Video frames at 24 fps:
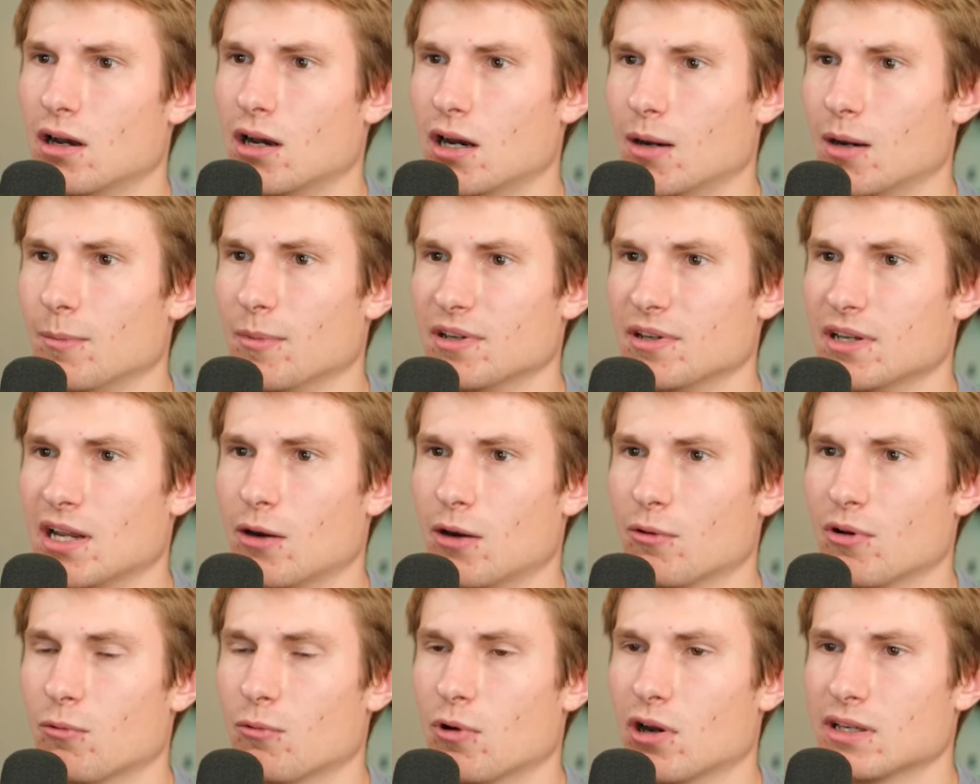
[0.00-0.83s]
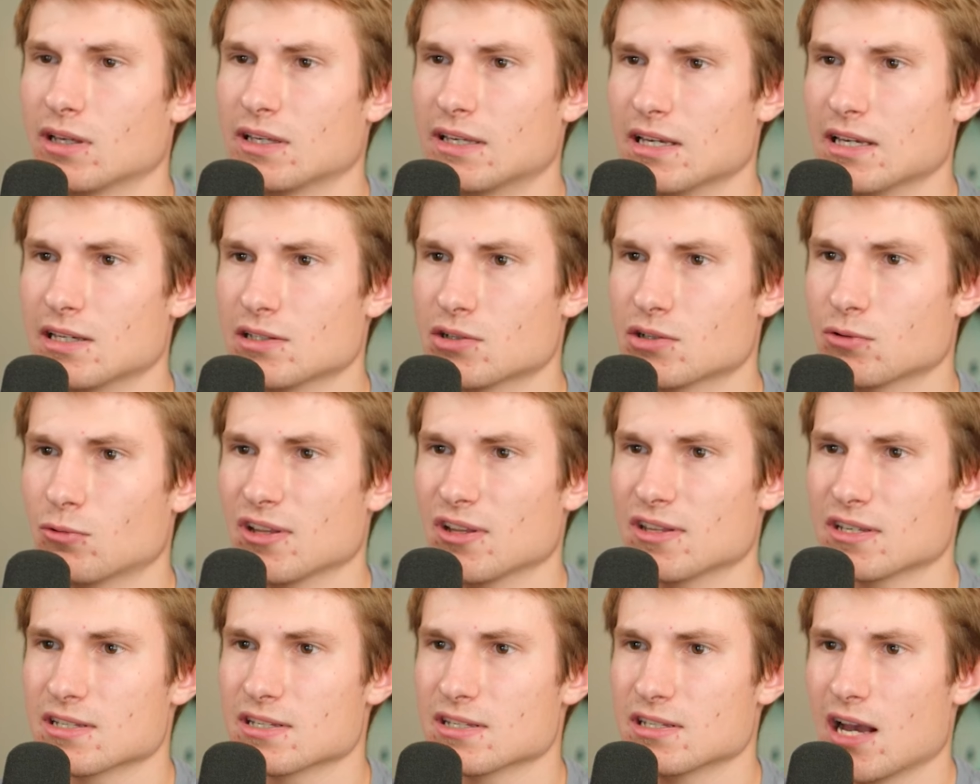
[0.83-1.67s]
Now we want to get to what the
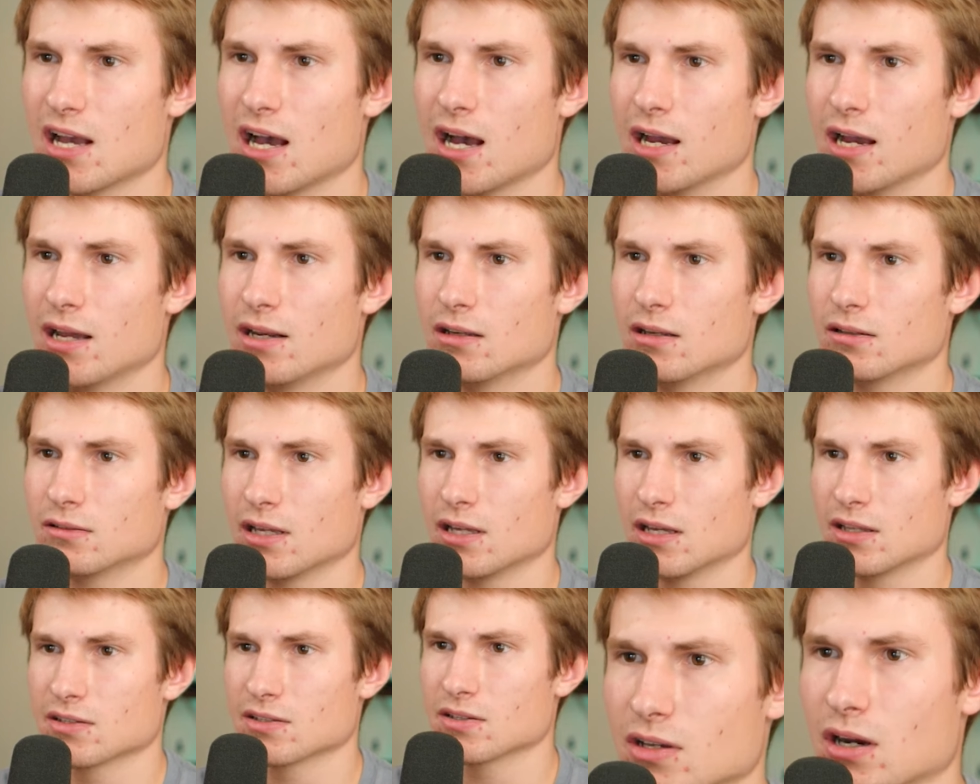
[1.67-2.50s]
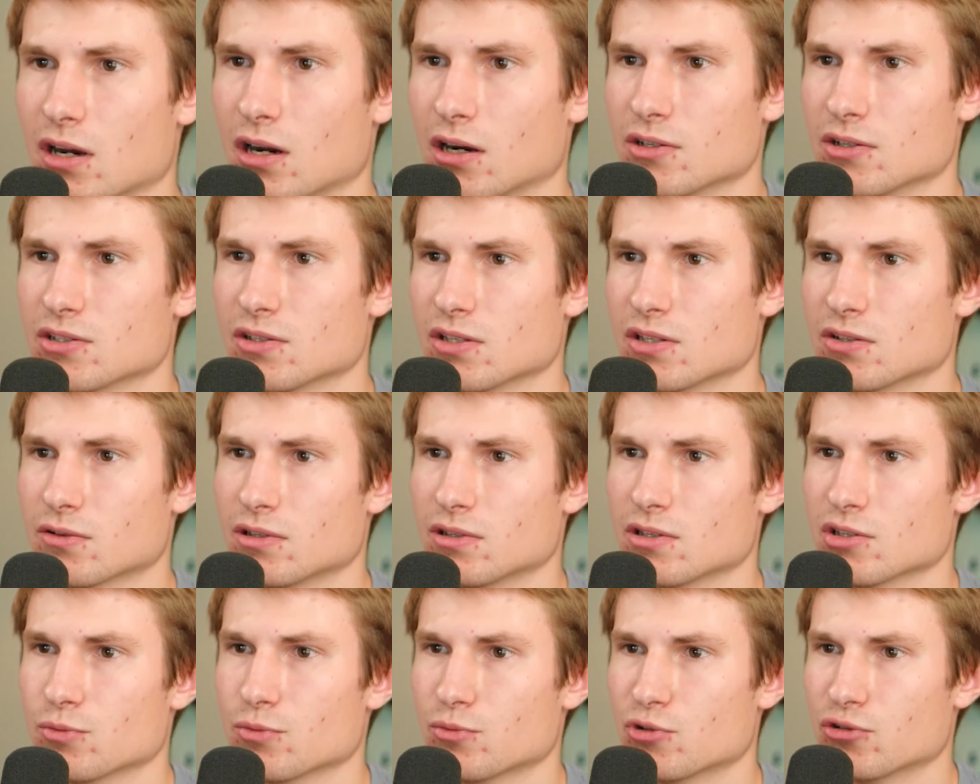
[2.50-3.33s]
side lengths are. So let's go ahead and
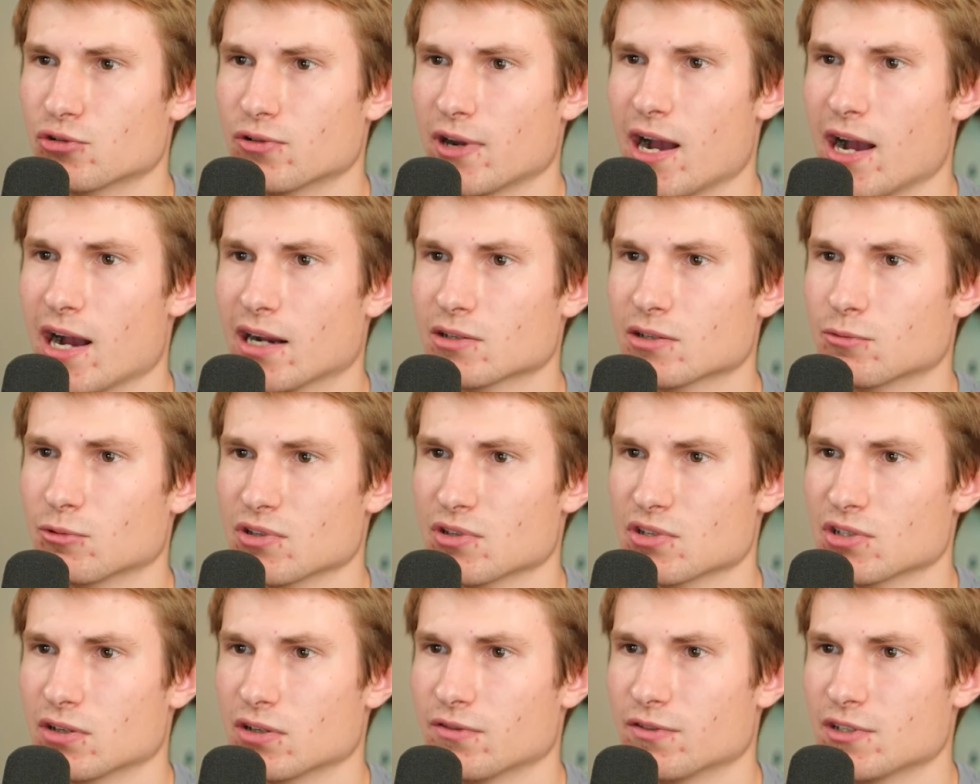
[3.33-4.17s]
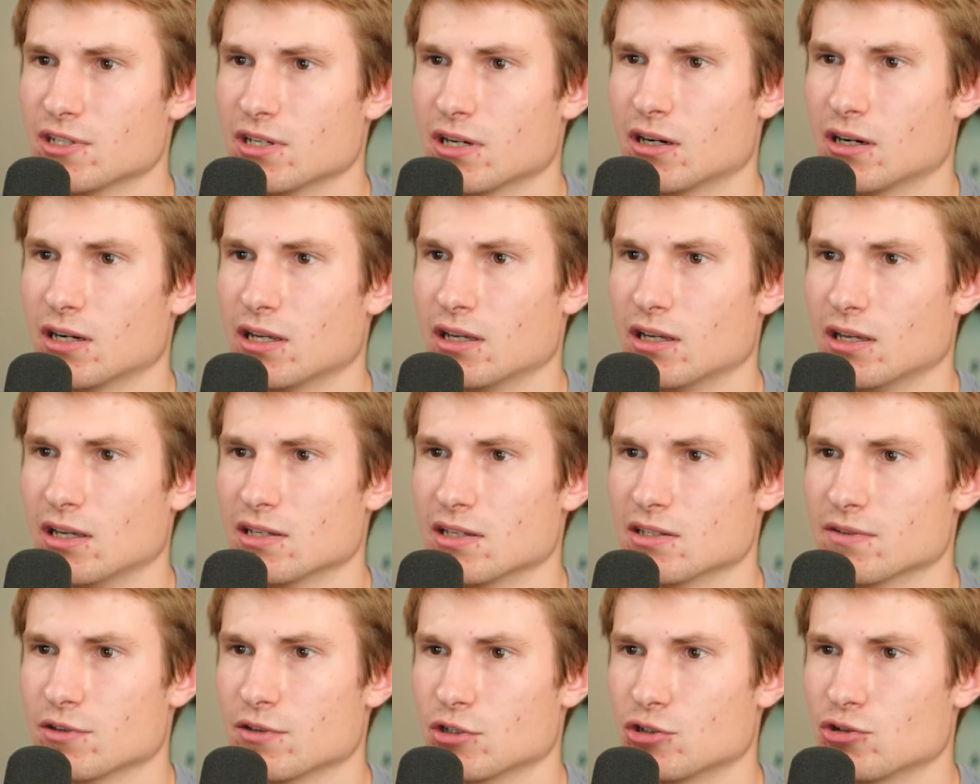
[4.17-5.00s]
subtract what the surface area is
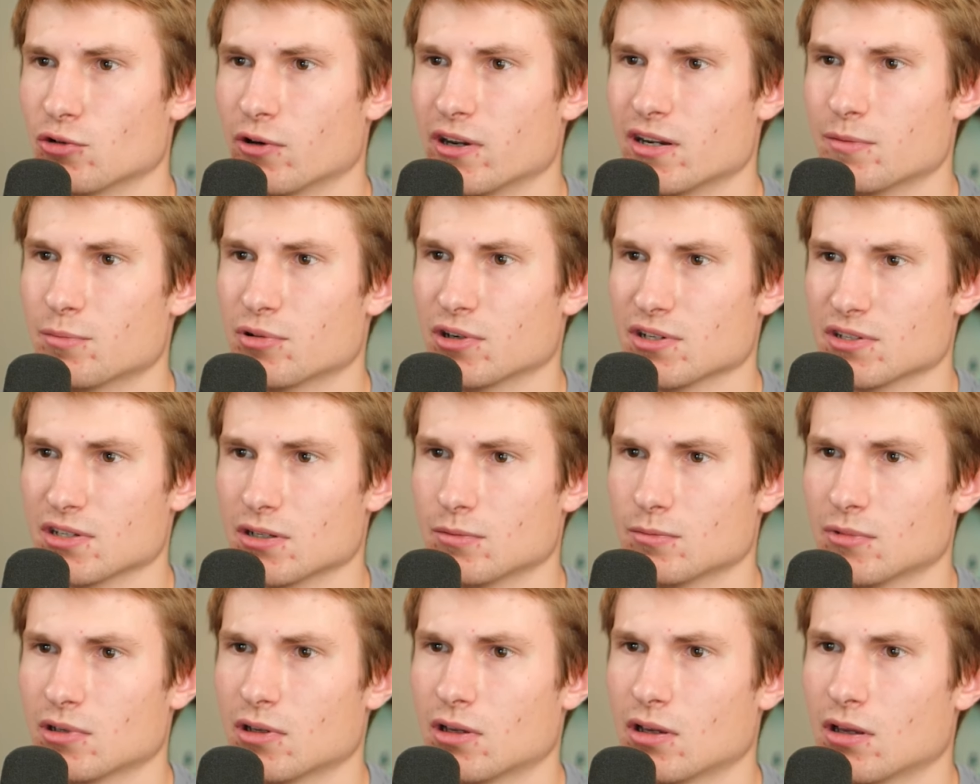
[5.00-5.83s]
of the joined prism.